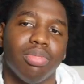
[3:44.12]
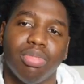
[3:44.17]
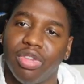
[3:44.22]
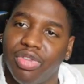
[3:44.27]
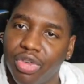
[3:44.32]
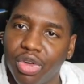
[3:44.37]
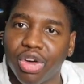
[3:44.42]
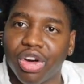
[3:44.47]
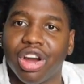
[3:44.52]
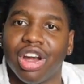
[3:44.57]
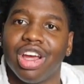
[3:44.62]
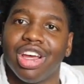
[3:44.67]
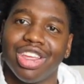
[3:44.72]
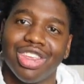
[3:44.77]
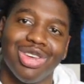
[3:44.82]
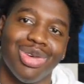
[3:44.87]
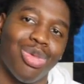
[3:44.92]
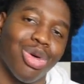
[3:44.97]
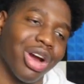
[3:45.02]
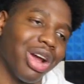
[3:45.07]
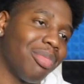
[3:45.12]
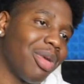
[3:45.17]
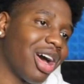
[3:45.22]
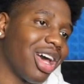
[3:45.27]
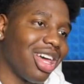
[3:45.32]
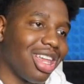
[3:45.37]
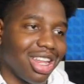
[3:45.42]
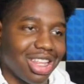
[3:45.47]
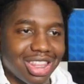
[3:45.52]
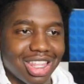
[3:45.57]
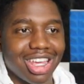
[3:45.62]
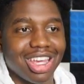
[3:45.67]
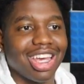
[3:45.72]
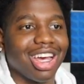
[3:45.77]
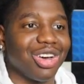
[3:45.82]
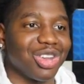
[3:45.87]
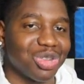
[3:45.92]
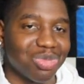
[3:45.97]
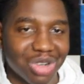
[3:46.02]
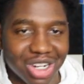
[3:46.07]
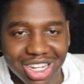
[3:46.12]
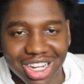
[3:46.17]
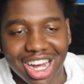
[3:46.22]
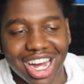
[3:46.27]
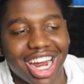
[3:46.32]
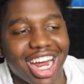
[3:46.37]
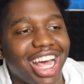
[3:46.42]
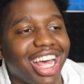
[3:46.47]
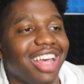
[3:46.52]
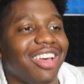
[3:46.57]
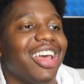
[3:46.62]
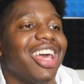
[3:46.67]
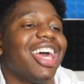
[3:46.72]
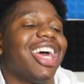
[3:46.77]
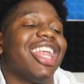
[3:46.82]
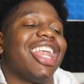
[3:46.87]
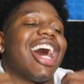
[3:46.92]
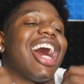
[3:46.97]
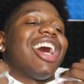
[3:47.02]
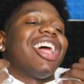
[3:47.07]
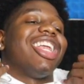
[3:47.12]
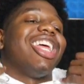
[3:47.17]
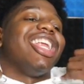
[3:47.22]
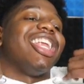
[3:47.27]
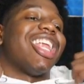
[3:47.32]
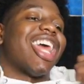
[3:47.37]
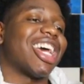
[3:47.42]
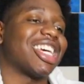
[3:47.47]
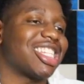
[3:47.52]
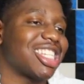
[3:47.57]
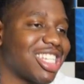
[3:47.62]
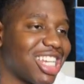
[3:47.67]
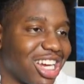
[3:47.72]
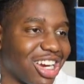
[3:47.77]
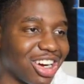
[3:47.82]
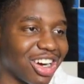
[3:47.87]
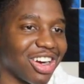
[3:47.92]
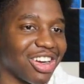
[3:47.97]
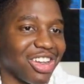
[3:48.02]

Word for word: before you worry about anything else, bro. All right? Now, the next tier,